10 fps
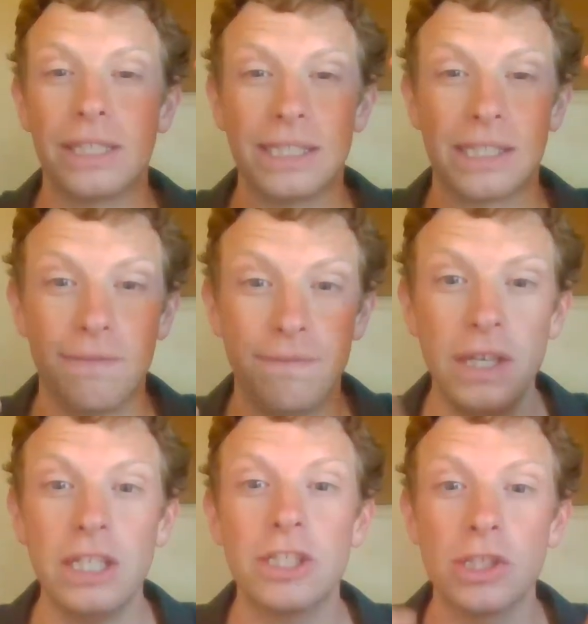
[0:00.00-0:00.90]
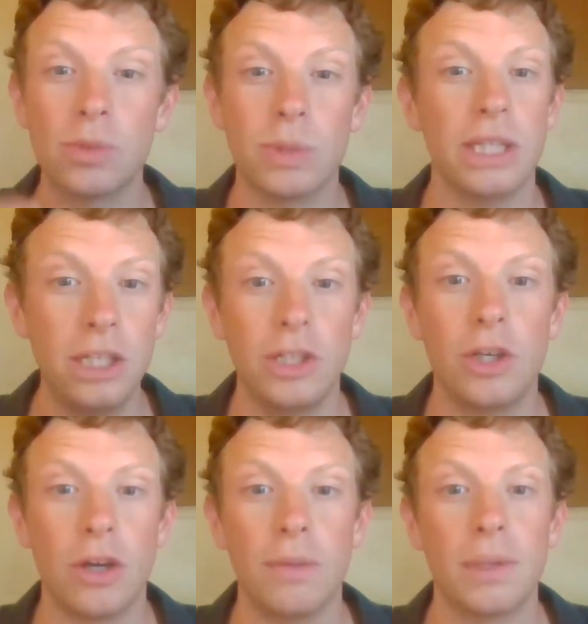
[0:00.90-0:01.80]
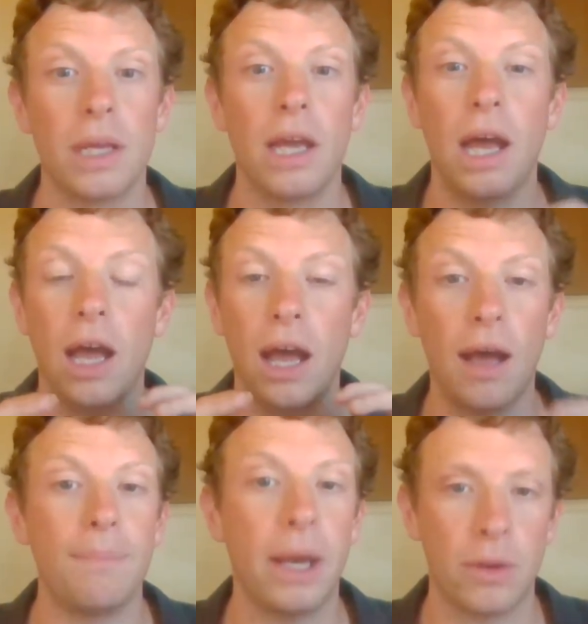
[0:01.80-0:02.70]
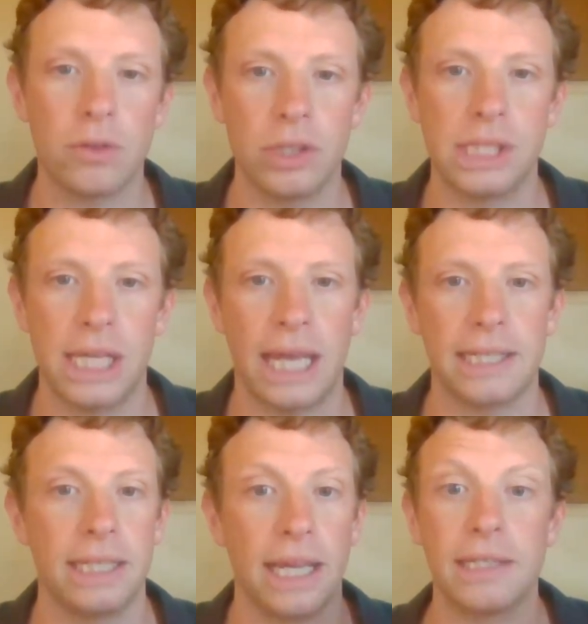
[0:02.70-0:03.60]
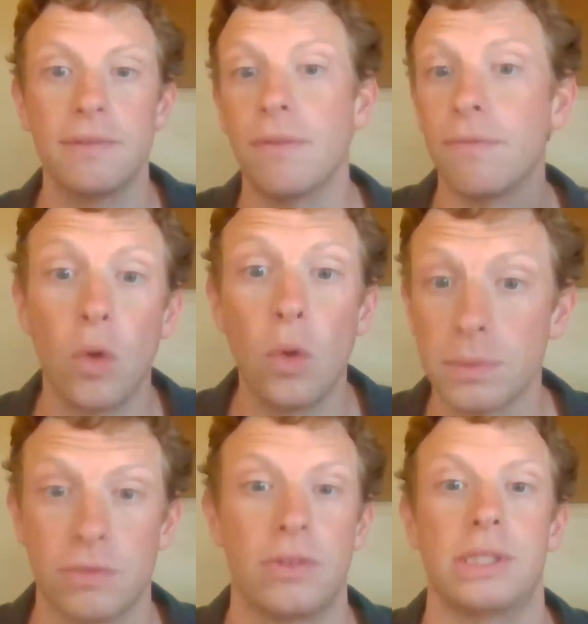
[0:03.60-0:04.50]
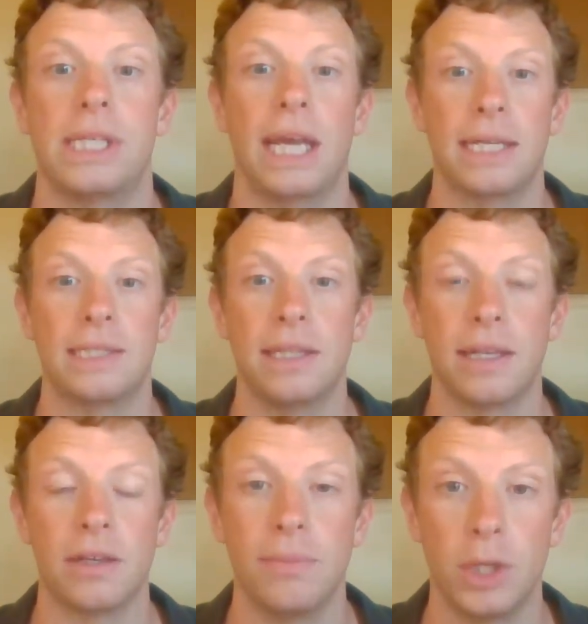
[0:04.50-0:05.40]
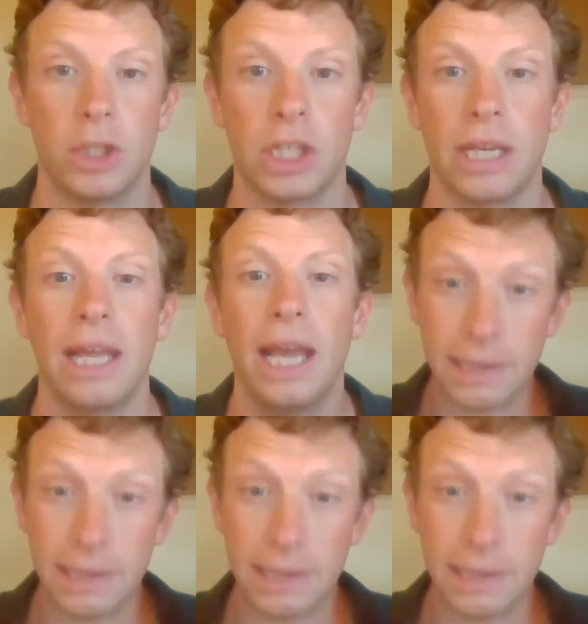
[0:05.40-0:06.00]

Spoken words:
are these divisions within Europe about Christianity and different forms of Christianity that are emerging.